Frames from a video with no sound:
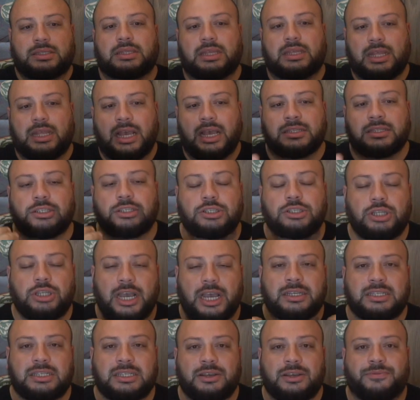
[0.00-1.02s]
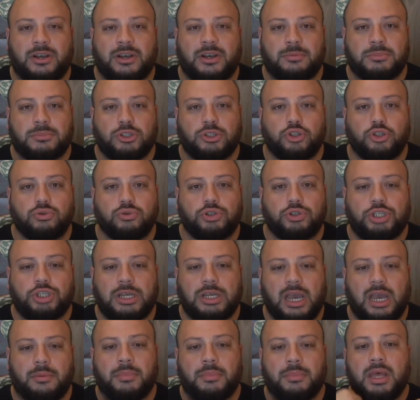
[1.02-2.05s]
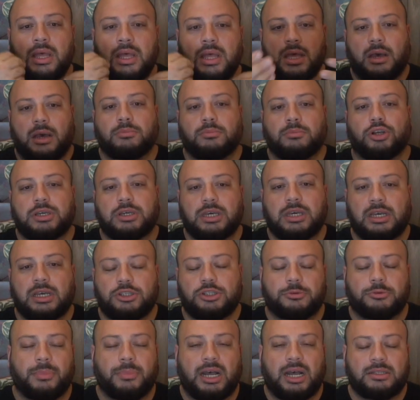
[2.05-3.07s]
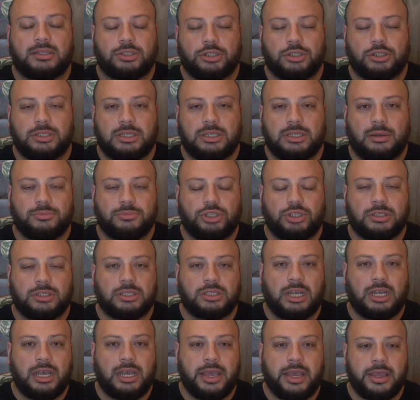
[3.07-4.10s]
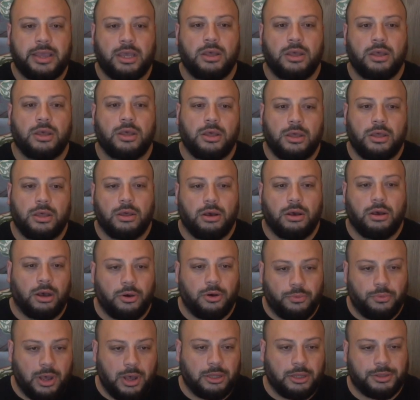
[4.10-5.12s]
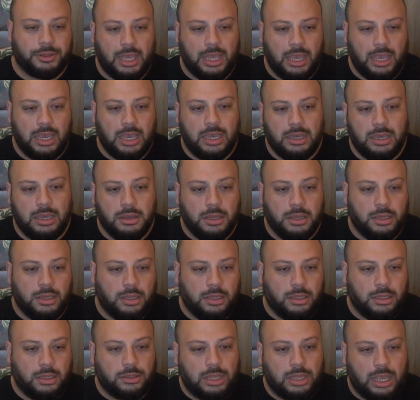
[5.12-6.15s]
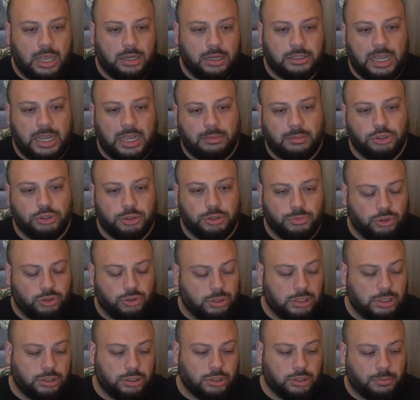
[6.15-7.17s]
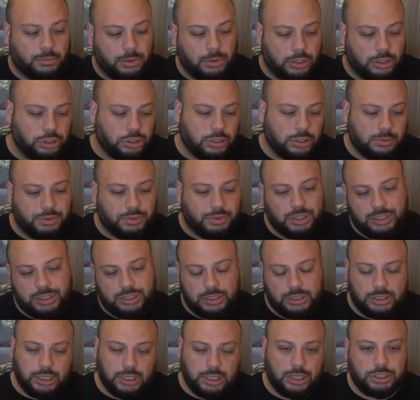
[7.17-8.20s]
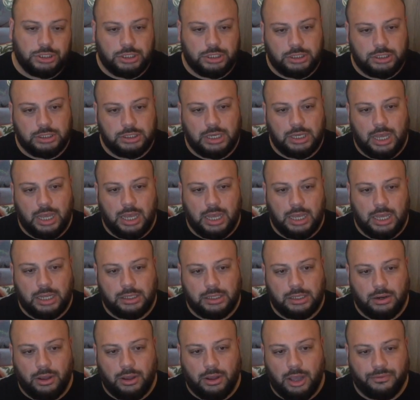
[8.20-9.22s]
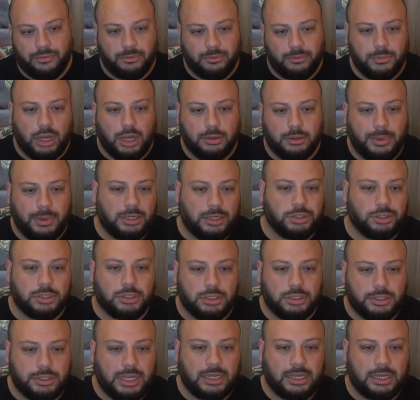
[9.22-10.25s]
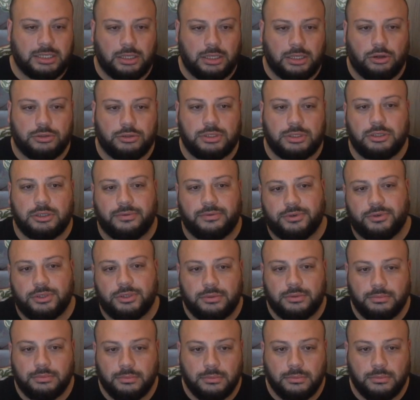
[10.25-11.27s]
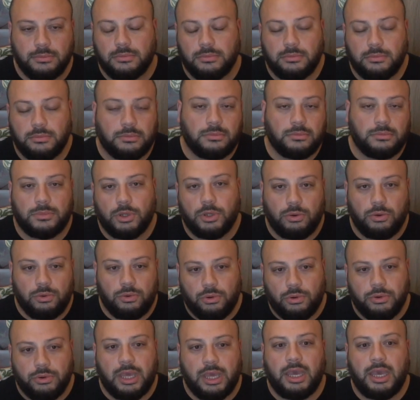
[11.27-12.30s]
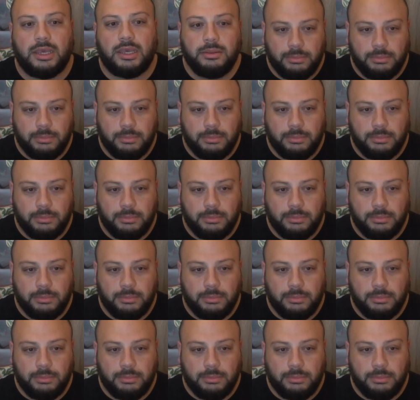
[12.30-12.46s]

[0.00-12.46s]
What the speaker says: as if I'm a new GM, I'm looking at your monsters and I'm just saying, oh, well, their damage immunities are bludgeoning, piercing, slashing, and from non-magical attacks that aren't silvered. Okay.